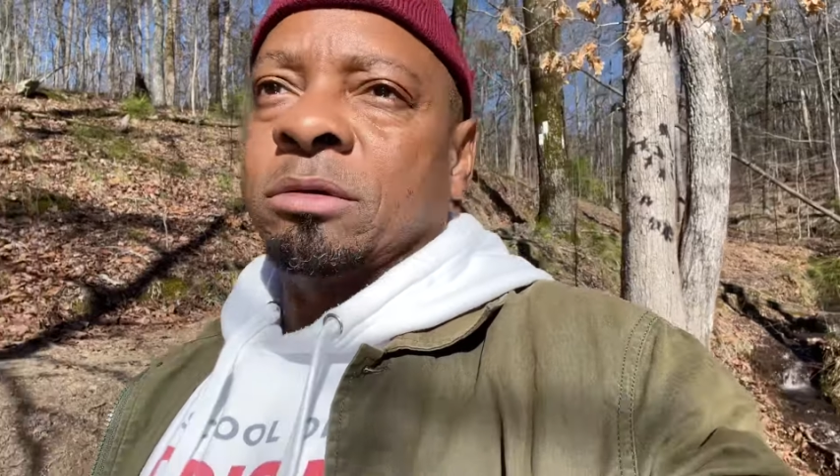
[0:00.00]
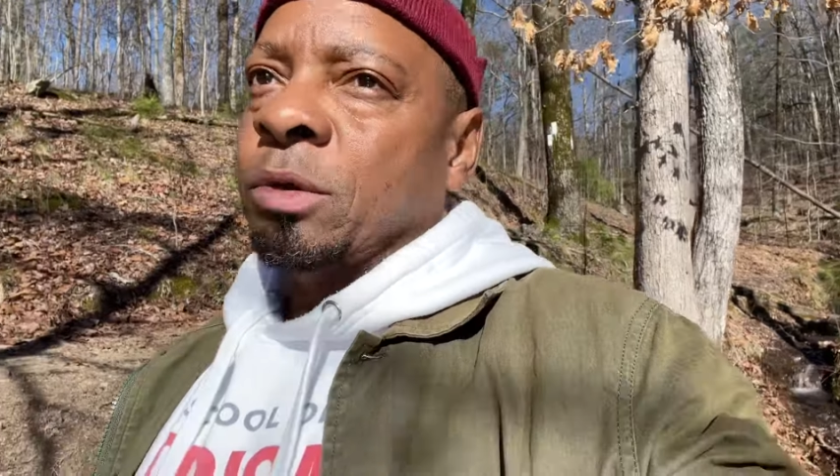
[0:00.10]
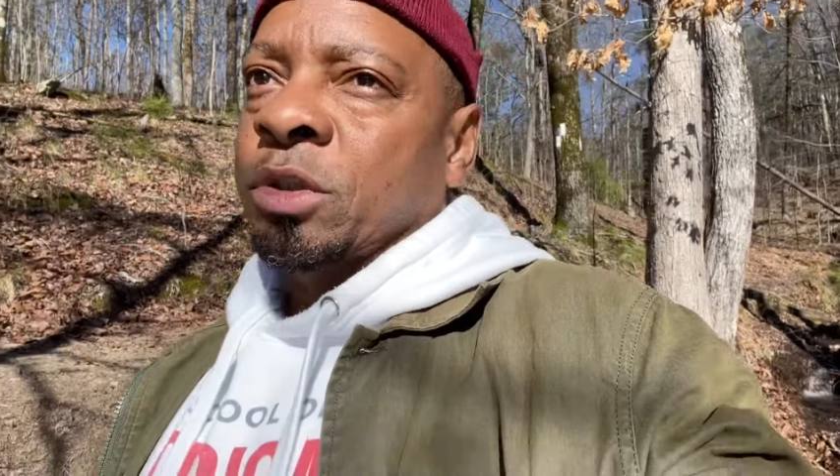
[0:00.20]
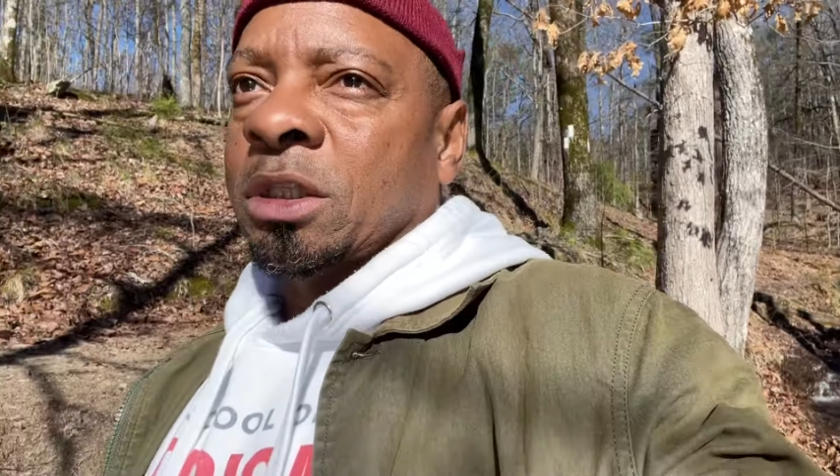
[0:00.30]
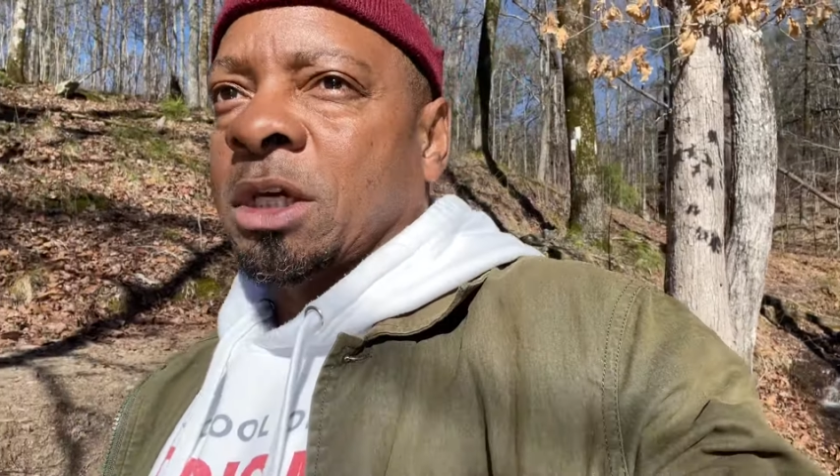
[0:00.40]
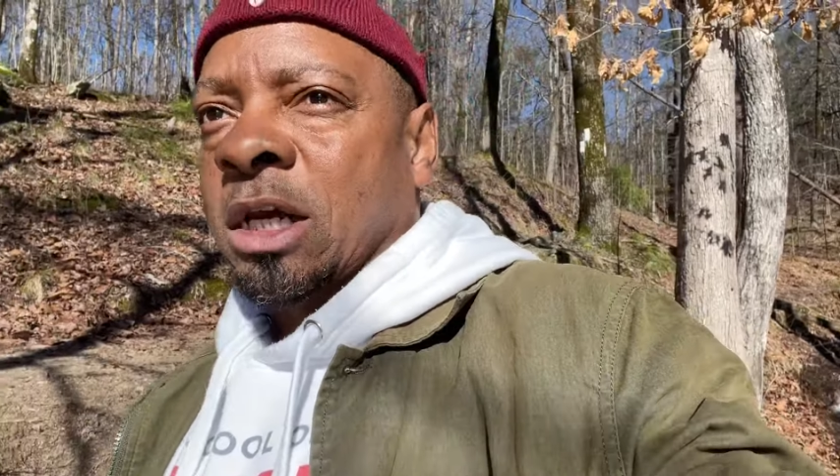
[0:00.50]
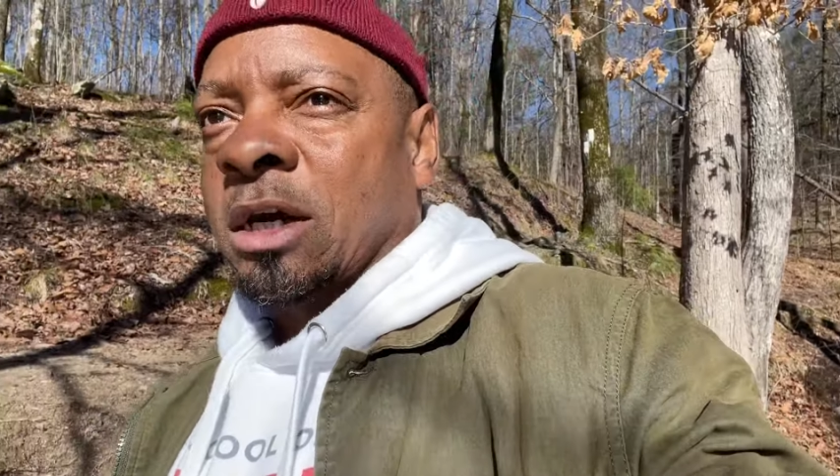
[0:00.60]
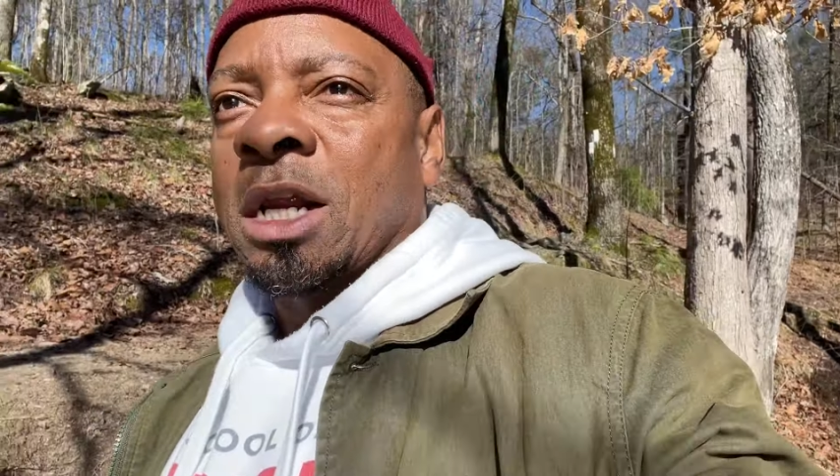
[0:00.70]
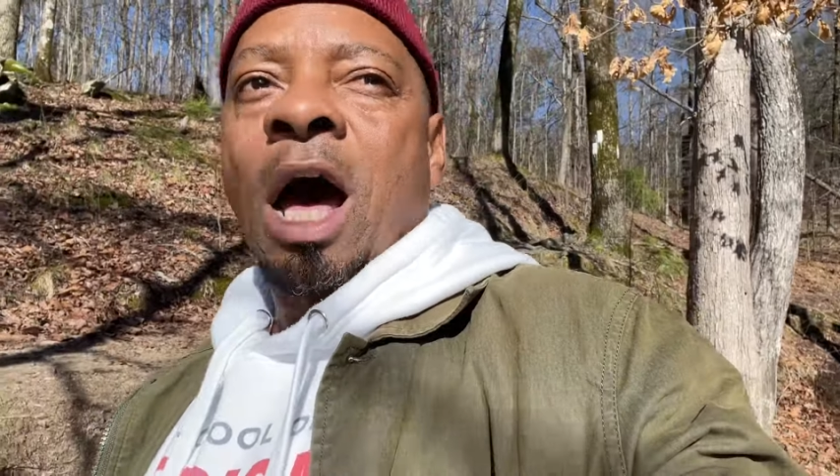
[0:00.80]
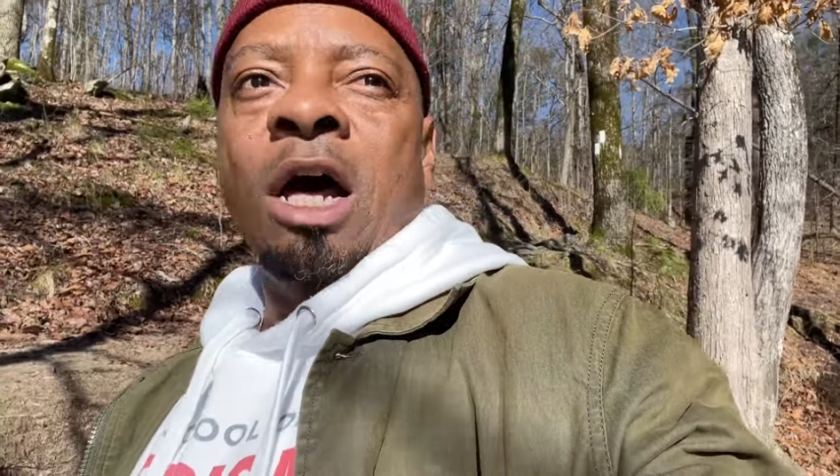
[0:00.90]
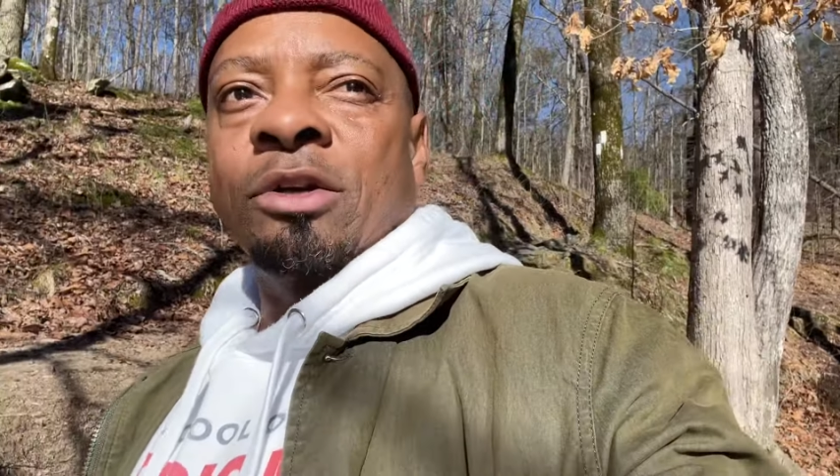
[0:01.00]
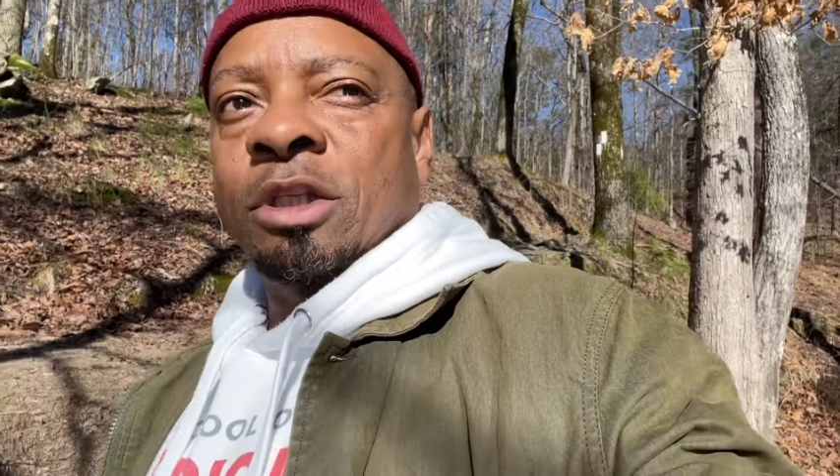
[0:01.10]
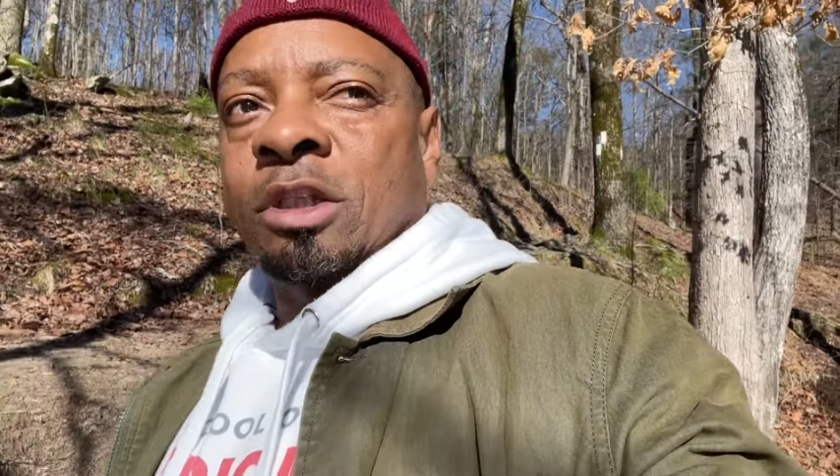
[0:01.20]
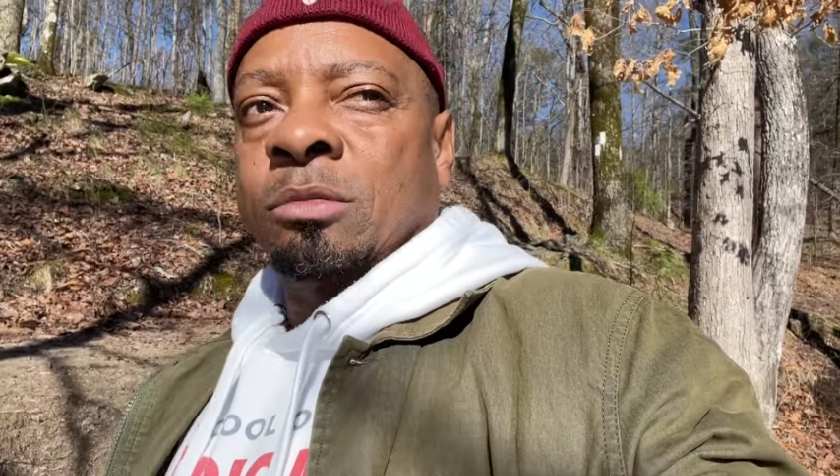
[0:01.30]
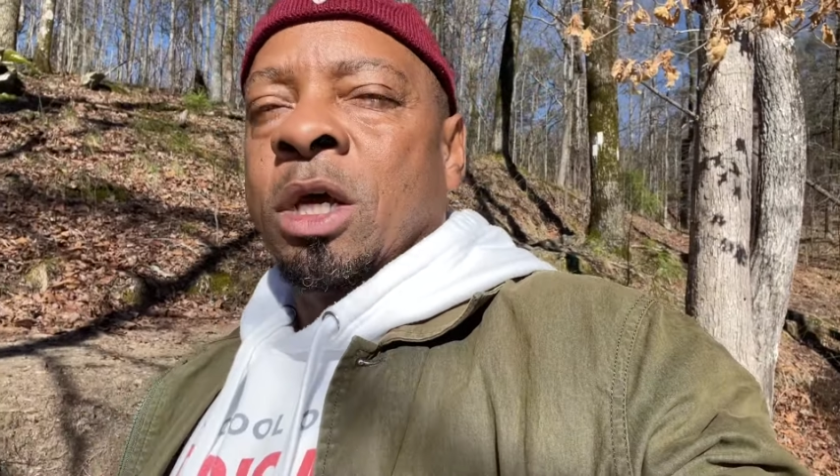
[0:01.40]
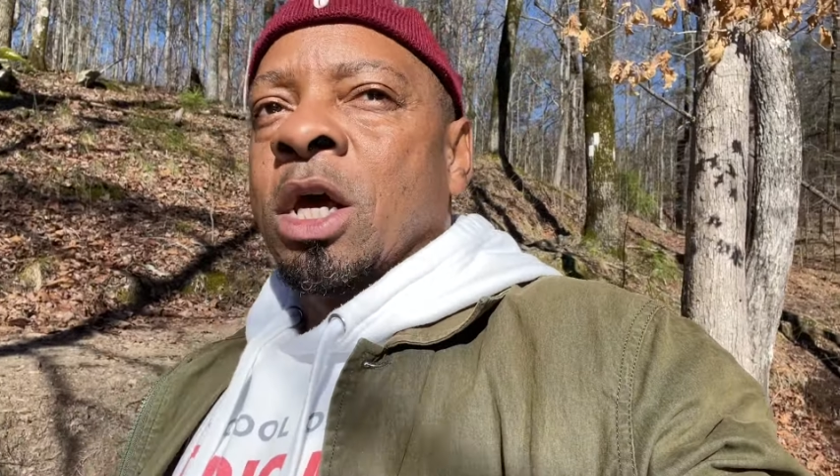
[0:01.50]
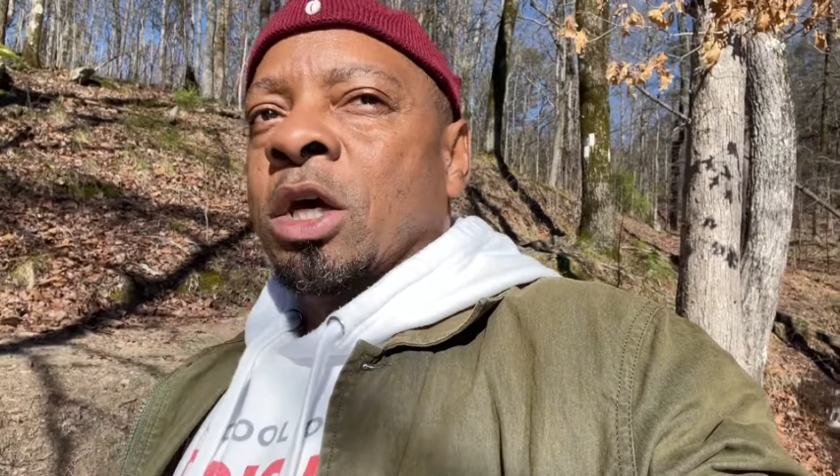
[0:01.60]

It was kind of an honor system.